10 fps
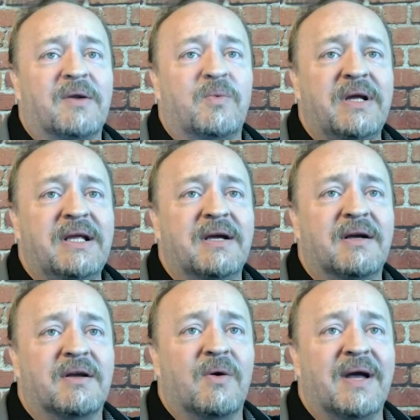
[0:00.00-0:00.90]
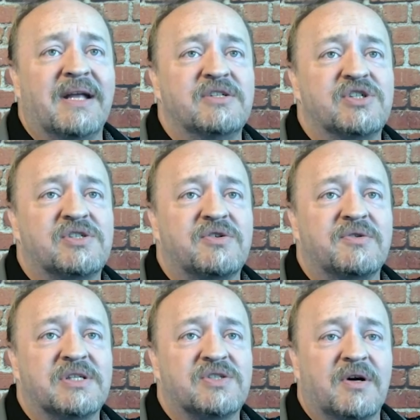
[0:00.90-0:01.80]
don't we go ahead and just
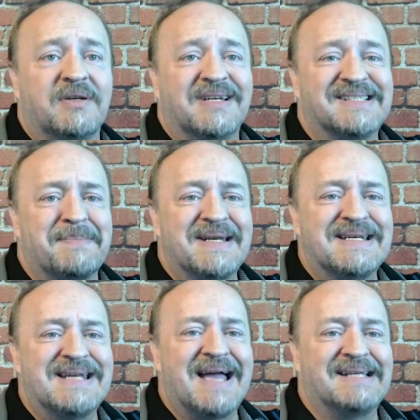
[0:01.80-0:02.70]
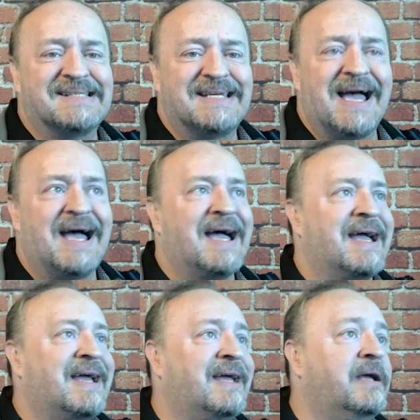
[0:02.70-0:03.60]
turn this on because I'm a nice
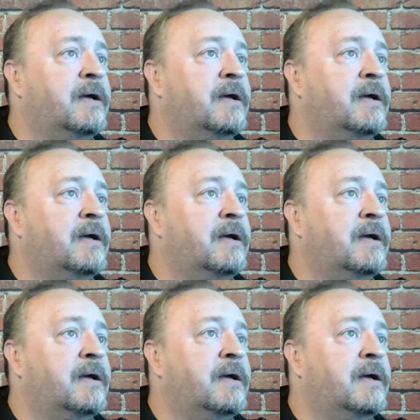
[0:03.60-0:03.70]
guy.